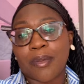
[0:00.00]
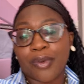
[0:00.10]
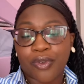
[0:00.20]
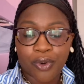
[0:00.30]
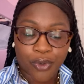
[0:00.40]

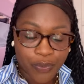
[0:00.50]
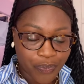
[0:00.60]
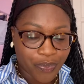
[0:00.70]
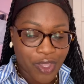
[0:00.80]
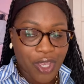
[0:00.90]
before
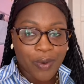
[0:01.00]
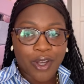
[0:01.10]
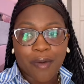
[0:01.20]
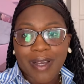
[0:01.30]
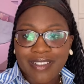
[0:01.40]
we
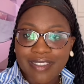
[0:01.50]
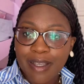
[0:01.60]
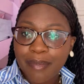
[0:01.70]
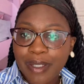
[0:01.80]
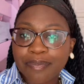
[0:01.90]
go back to
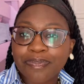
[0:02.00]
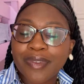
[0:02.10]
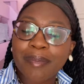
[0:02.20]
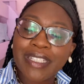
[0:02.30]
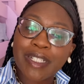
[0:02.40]
Zambia.
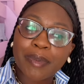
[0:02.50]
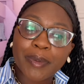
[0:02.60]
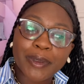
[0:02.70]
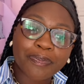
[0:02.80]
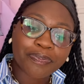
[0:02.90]
Catch up,
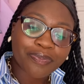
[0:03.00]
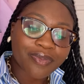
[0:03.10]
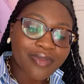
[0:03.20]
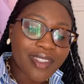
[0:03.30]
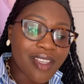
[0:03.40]
people.
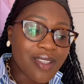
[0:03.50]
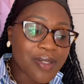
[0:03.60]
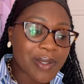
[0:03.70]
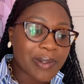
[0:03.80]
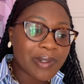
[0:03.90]

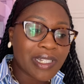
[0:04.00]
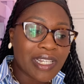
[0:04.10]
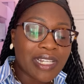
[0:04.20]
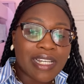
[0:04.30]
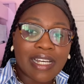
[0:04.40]
So
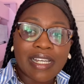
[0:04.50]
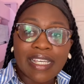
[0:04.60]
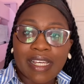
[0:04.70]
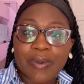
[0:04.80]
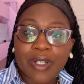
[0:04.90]

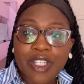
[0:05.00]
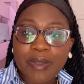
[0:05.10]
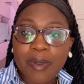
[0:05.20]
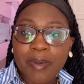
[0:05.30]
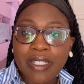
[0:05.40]
yeah, we're going to
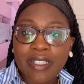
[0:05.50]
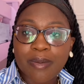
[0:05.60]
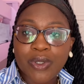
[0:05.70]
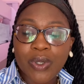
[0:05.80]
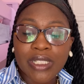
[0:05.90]
be picked up
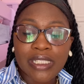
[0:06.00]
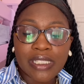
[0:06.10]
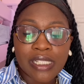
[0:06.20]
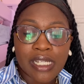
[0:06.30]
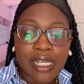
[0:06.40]
shortly.
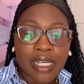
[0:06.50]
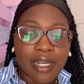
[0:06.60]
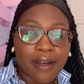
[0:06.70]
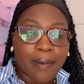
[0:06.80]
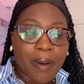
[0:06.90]

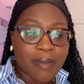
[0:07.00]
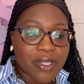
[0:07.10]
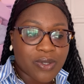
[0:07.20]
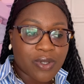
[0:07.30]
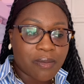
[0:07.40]
I'm
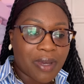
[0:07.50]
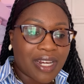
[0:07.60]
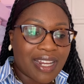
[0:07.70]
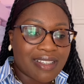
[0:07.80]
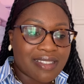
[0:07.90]
just doing my
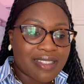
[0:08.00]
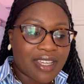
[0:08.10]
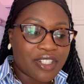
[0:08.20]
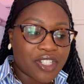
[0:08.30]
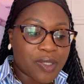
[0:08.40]
last
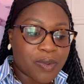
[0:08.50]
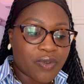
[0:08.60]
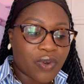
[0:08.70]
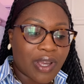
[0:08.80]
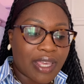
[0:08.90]
touches
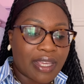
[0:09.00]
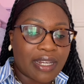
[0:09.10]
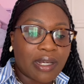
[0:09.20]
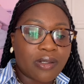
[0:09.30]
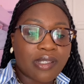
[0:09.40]
before I head
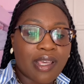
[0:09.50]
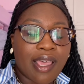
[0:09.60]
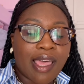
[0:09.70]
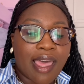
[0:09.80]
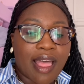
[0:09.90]
out,
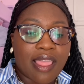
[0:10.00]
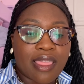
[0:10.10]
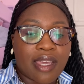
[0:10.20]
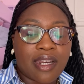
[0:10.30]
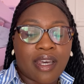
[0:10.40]
and
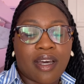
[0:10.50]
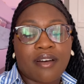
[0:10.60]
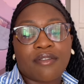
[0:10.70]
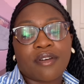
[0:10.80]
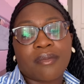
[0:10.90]
then
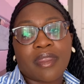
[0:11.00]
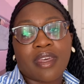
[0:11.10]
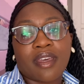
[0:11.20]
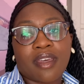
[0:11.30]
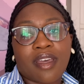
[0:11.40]
from
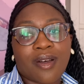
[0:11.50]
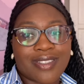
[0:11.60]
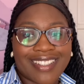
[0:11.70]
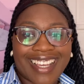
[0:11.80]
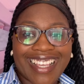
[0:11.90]
there I'll
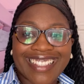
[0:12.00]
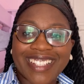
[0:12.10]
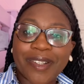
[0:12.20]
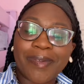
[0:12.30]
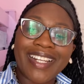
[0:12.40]
see you guys a
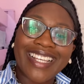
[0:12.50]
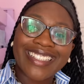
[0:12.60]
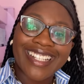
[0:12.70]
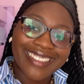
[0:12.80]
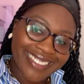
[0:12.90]
little bit later.